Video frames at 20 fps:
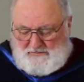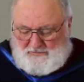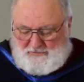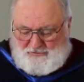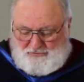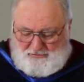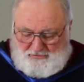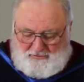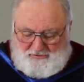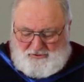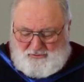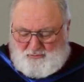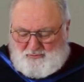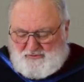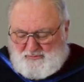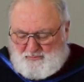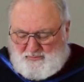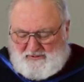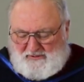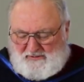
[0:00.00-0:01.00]
The church
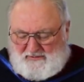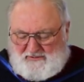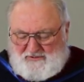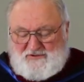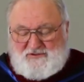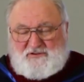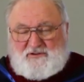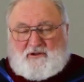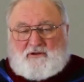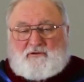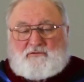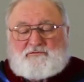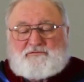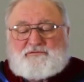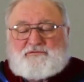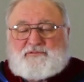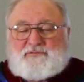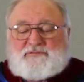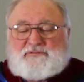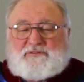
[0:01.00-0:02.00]
was being
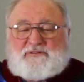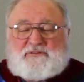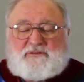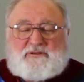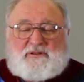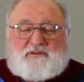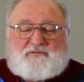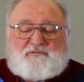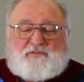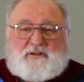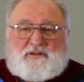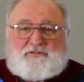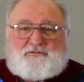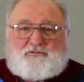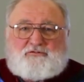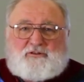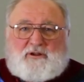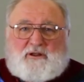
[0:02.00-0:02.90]
itself. It faced